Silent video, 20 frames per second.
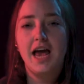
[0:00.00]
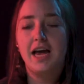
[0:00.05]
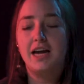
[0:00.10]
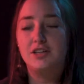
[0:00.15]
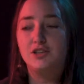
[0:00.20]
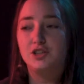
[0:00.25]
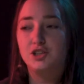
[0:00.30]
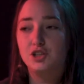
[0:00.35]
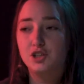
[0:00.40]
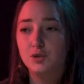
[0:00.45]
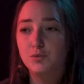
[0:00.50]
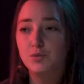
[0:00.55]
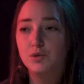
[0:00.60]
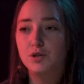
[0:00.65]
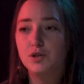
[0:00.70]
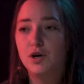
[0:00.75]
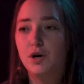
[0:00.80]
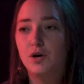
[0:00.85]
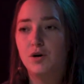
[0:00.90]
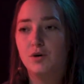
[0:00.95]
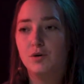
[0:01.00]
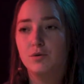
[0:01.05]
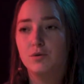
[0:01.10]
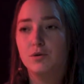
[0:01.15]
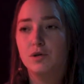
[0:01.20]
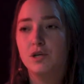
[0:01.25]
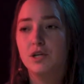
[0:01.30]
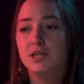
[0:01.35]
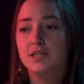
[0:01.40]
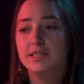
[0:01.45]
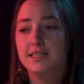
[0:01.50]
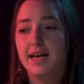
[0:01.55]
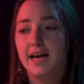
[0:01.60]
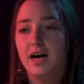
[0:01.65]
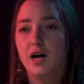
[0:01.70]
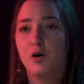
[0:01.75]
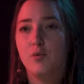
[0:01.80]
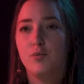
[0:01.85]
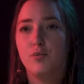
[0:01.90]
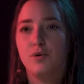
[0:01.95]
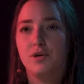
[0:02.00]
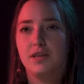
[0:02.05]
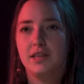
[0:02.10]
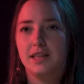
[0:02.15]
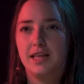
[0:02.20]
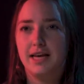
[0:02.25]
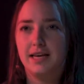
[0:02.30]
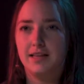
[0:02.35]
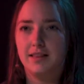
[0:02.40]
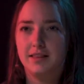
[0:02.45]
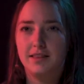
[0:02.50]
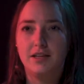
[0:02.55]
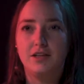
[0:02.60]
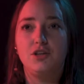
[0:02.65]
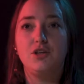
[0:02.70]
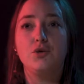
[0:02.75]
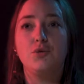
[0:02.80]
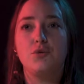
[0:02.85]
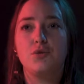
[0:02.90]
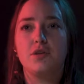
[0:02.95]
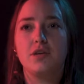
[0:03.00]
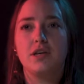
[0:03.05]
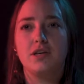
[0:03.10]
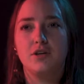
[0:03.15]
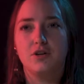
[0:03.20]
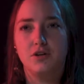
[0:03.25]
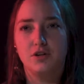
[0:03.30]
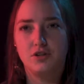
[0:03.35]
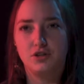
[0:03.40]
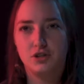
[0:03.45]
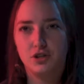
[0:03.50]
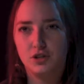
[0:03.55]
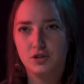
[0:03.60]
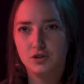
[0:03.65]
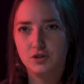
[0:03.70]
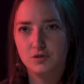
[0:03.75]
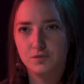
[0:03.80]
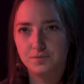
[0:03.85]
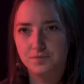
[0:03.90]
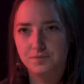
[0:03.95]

And she would go to help with the youth in her church.